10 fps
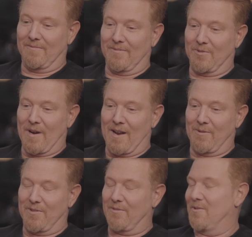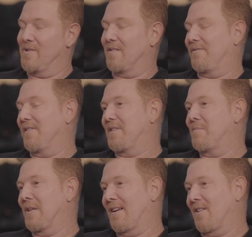shrouded with $250
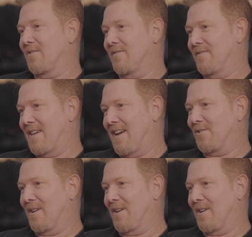million of debt,